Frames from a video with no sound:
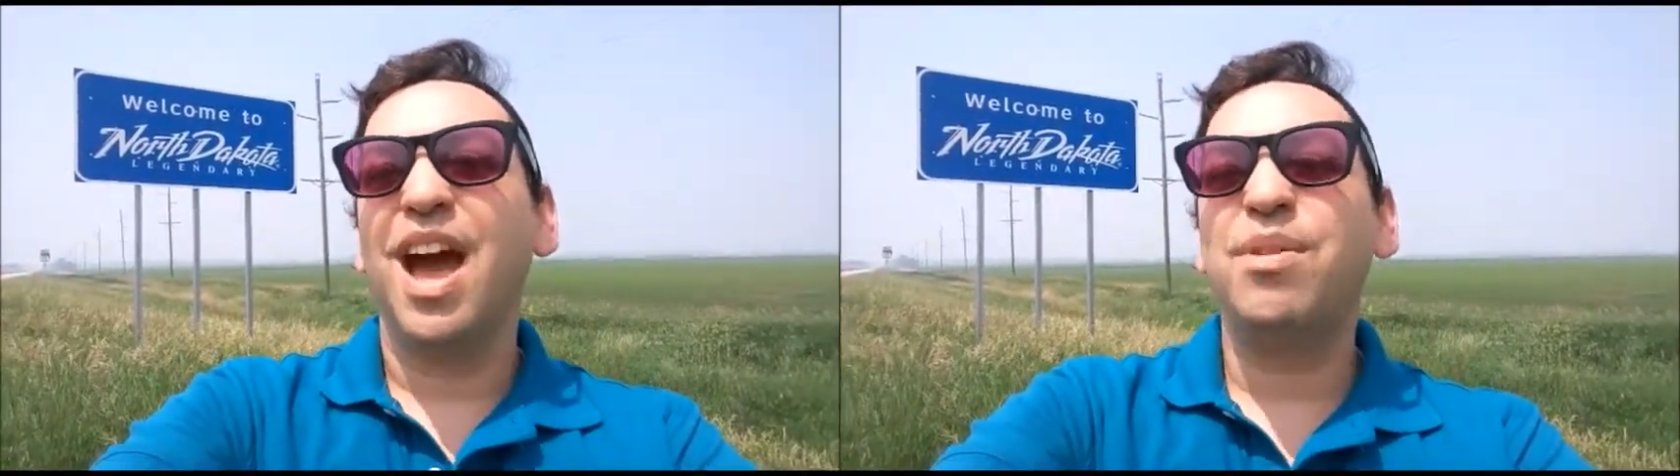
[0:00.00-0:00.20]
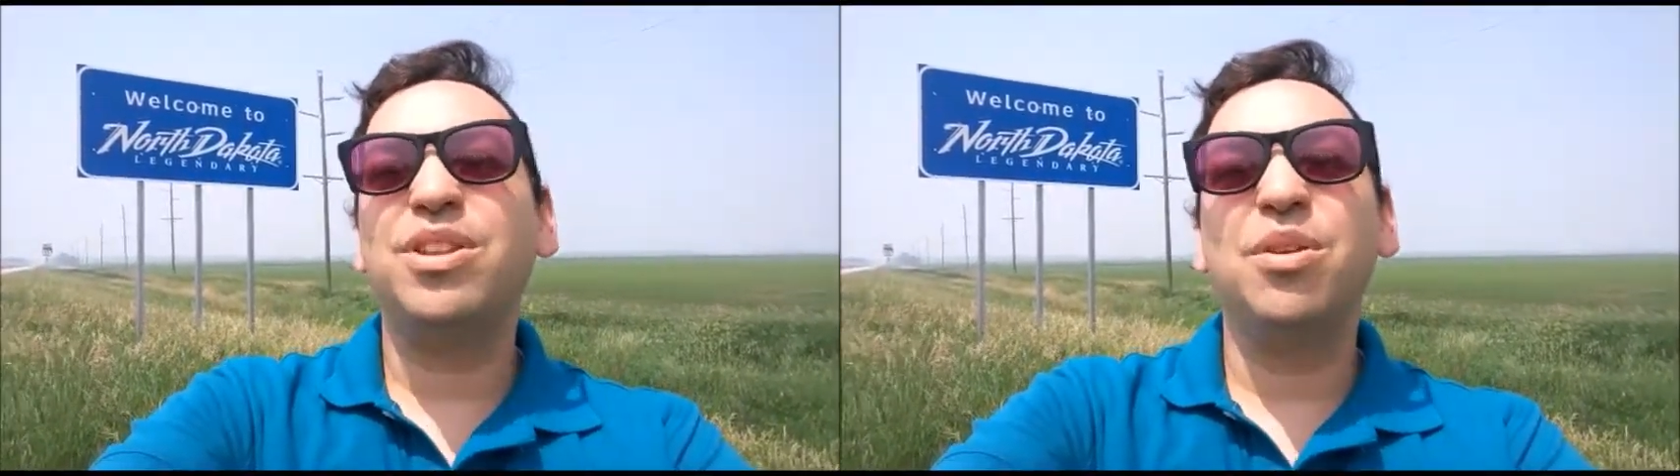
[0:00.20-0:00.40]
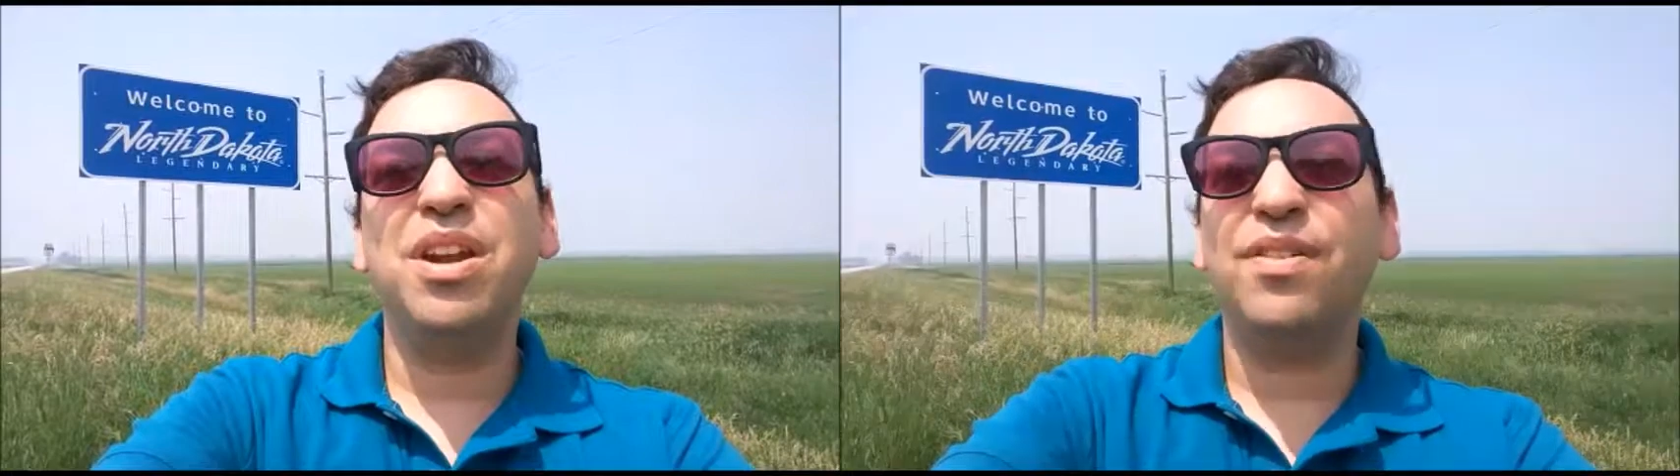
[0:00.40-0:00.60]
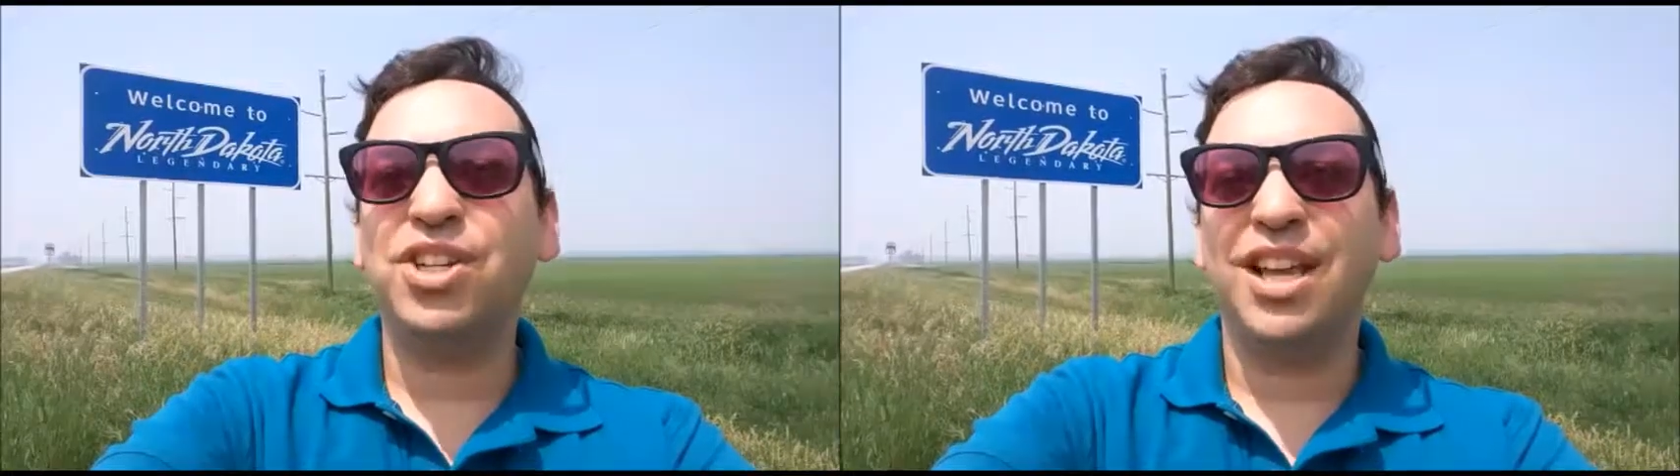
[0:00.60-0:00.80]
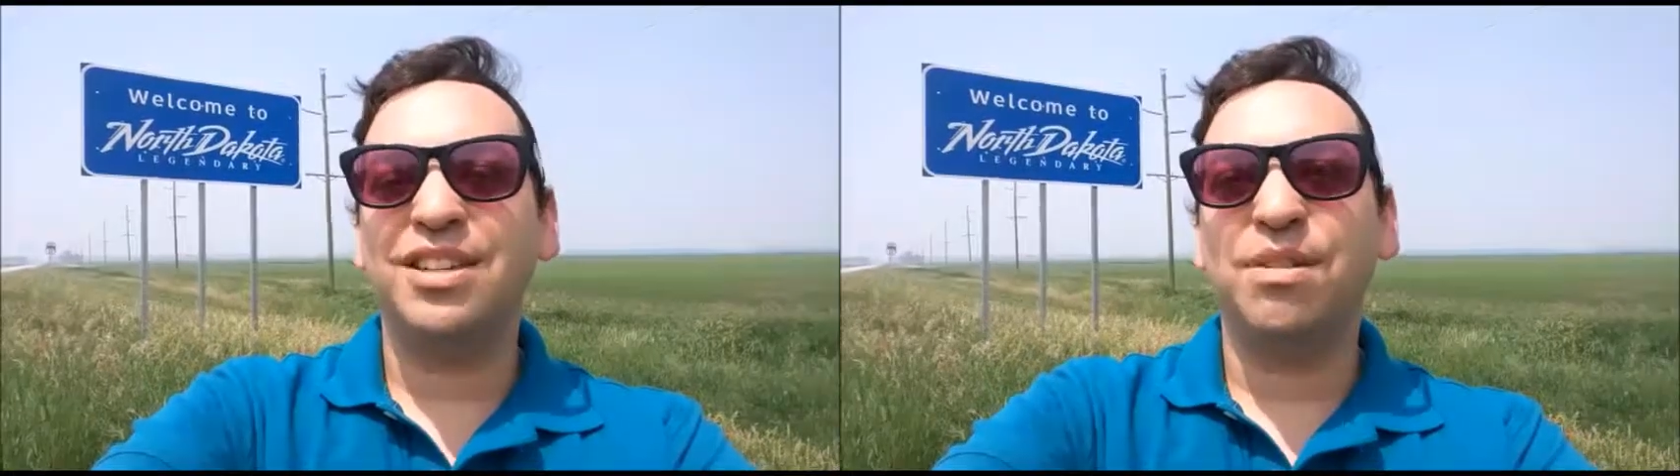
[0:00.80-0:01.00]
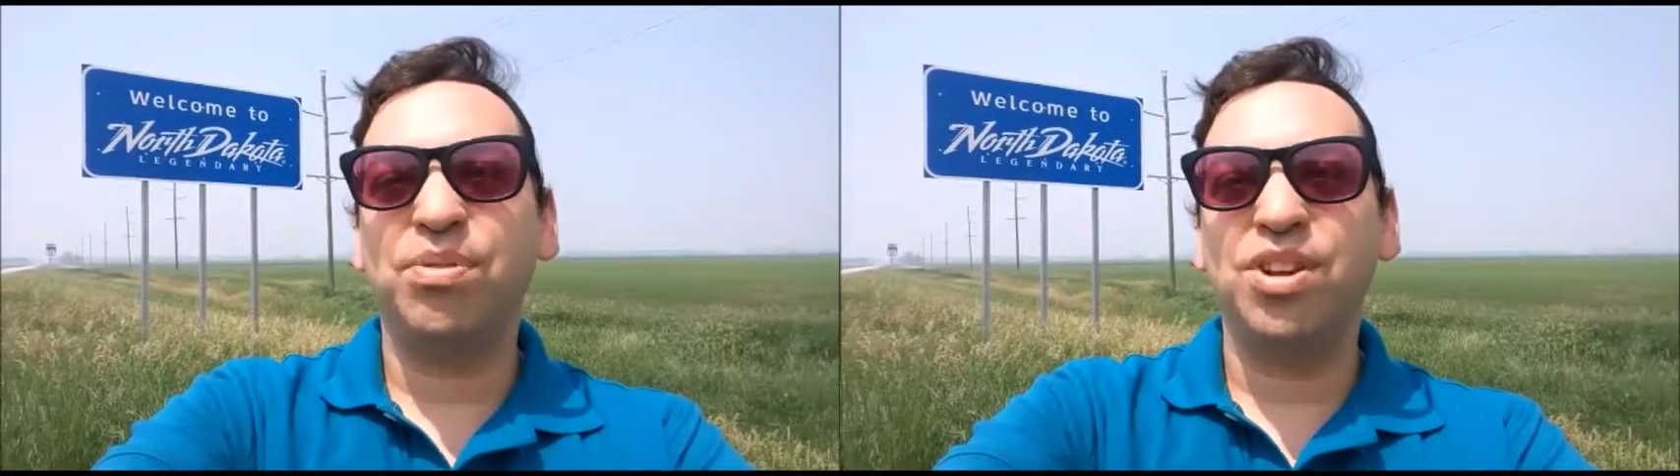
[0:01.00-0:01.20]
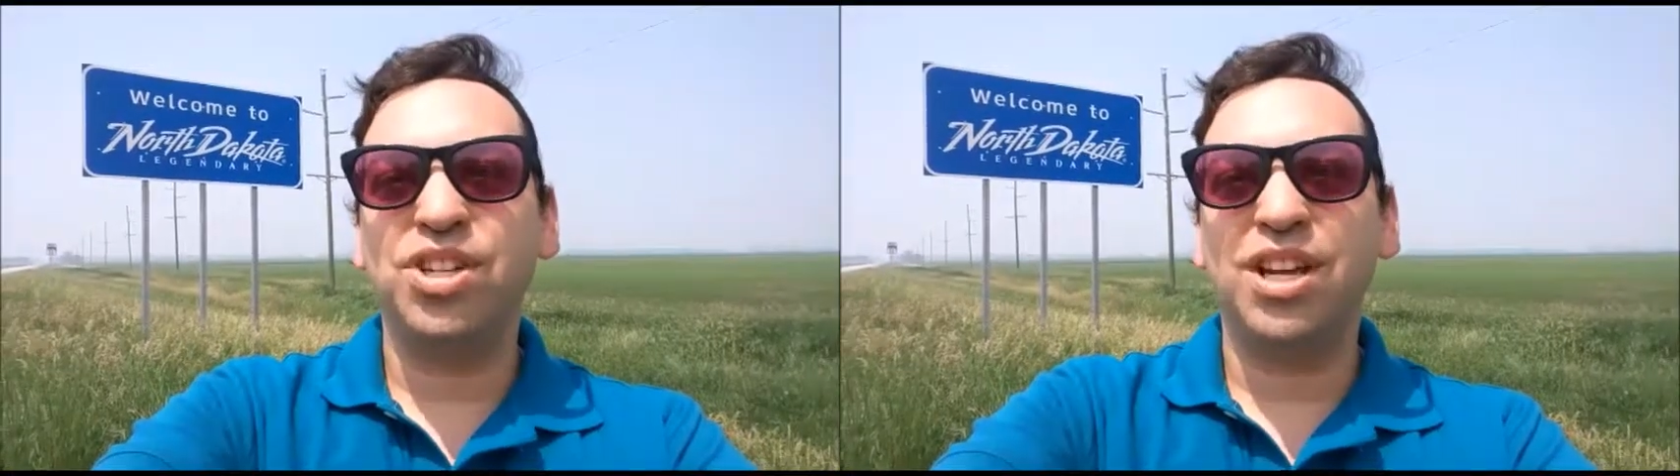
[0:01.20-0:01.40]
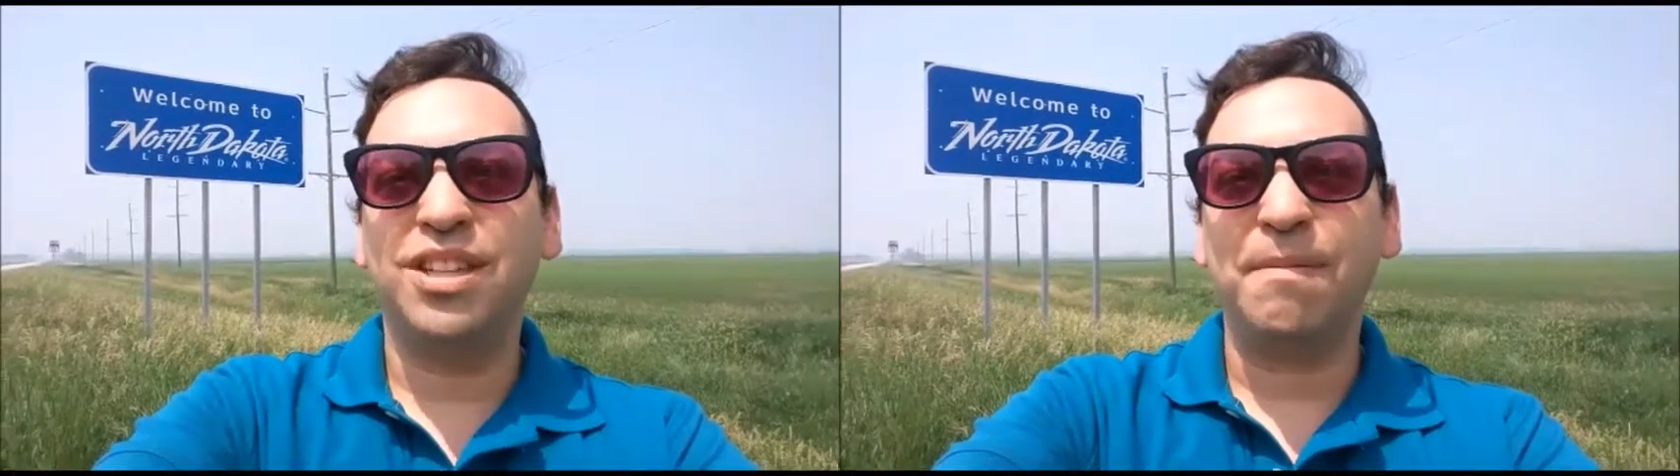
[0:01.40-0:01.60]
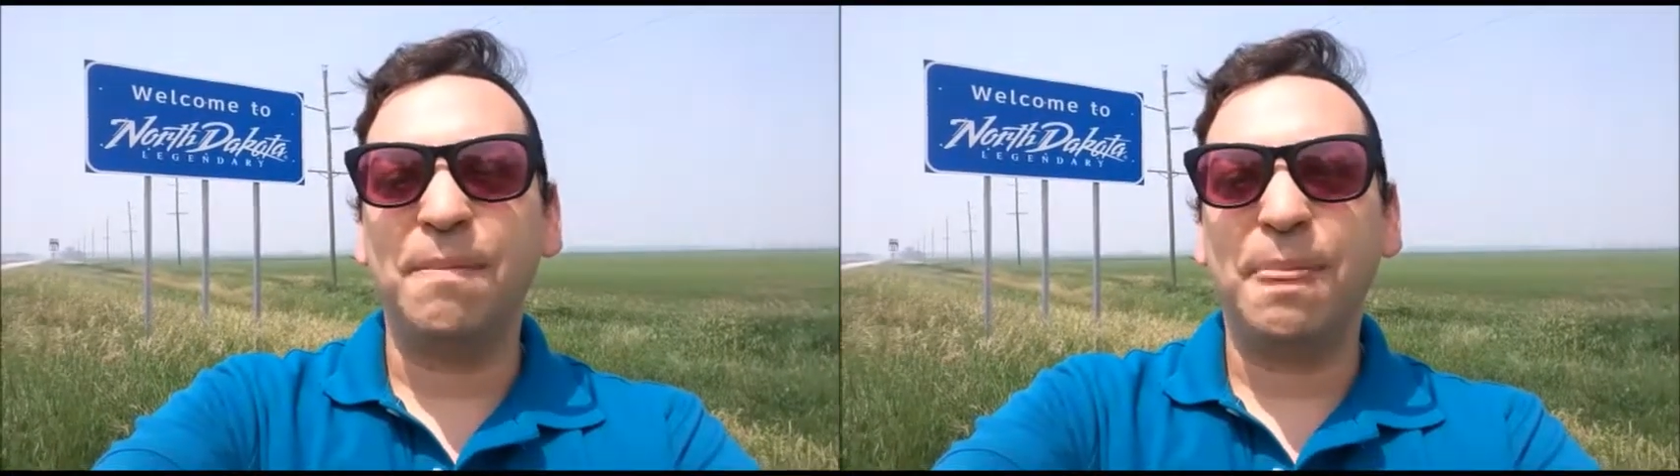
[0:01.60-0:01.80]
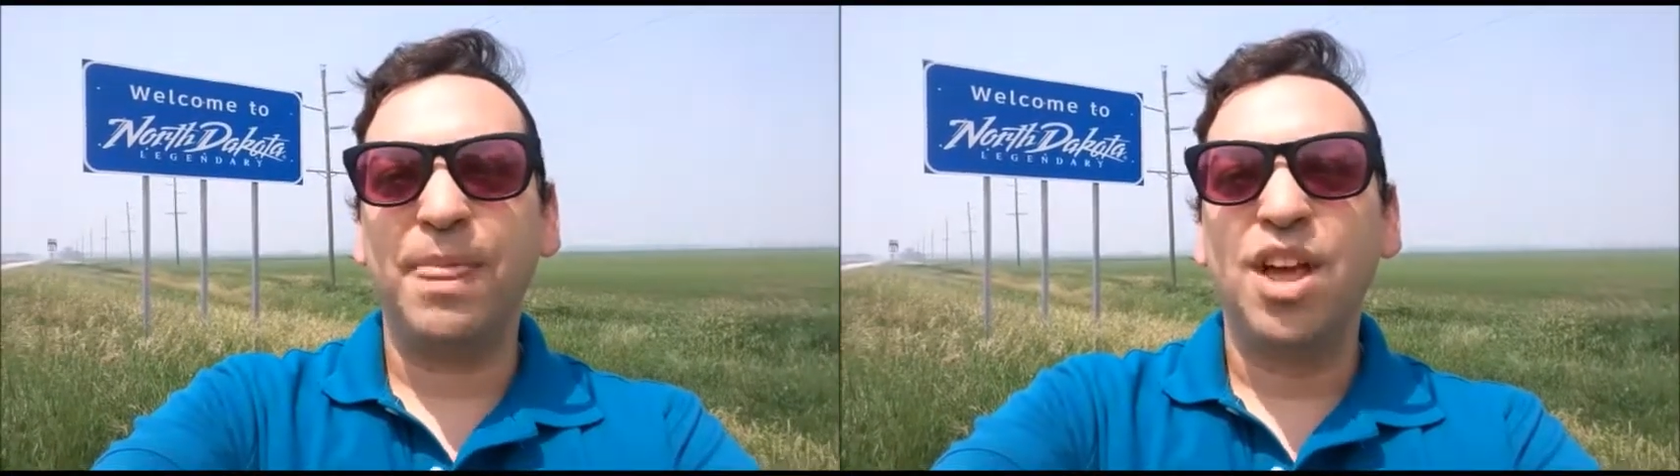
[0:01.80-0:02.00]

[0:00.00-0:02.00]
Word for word: and we don't have a chance to appreciate them.